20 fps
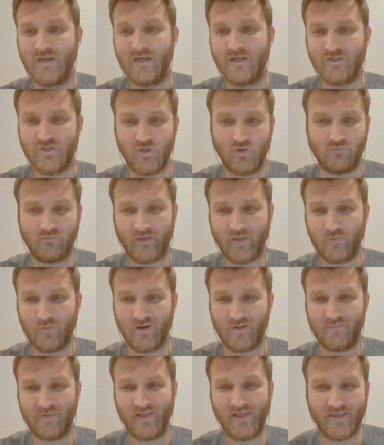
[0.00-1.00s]
Do you really want
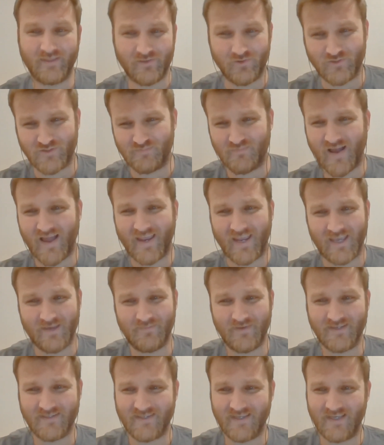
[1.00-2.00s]
to be like those
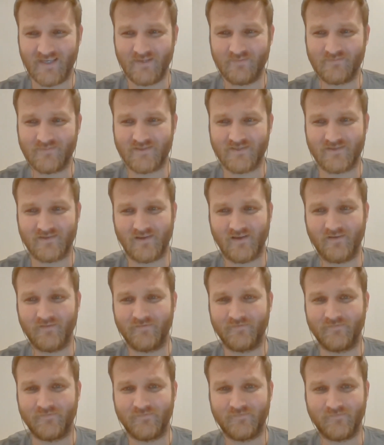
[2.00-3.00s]
Miami teams
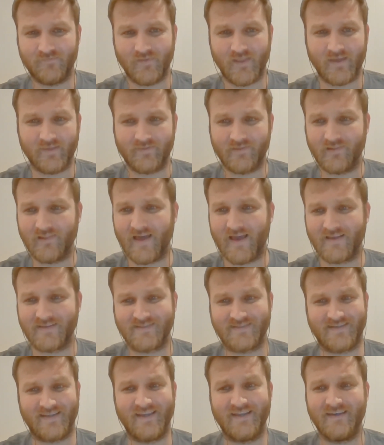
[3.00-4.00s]
of the
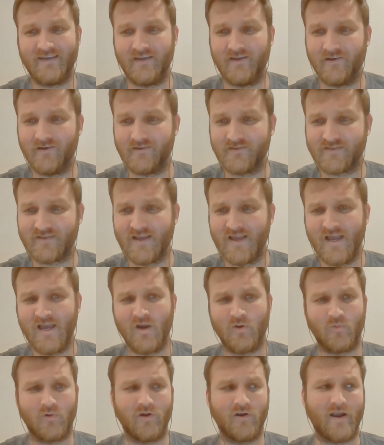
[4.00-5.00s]
last 10 years,
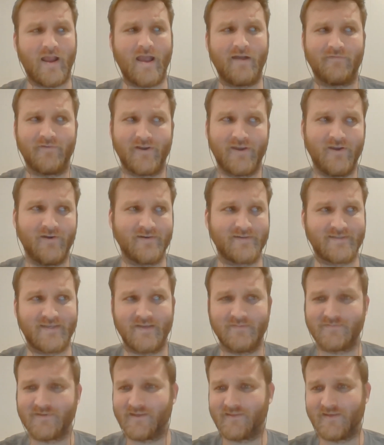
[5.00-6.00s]
where every year it
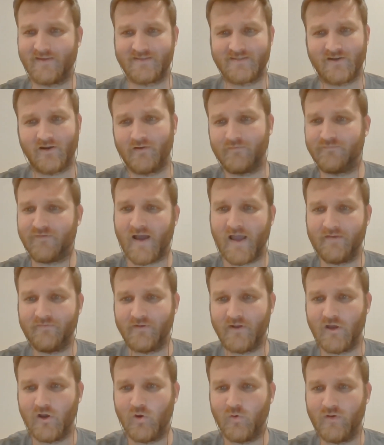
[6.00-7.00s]
seems like they start
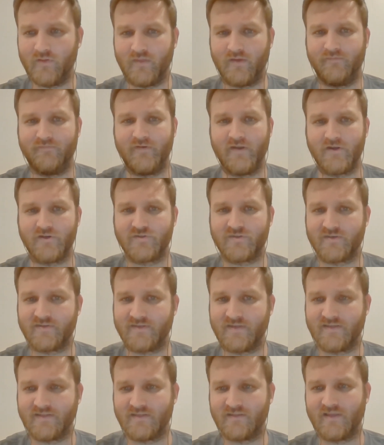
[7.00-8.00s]
5-0 and they finish the
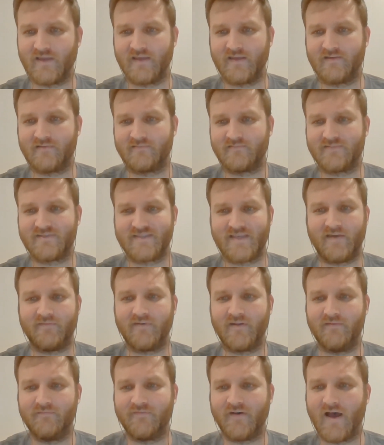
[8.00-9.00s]
season
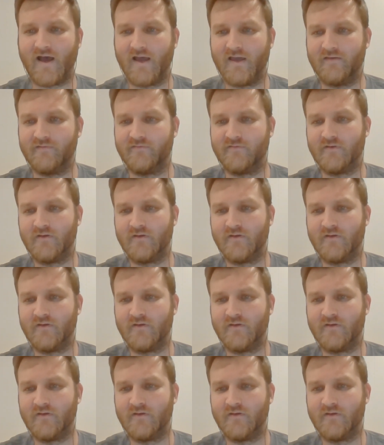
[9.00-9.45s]
7-5?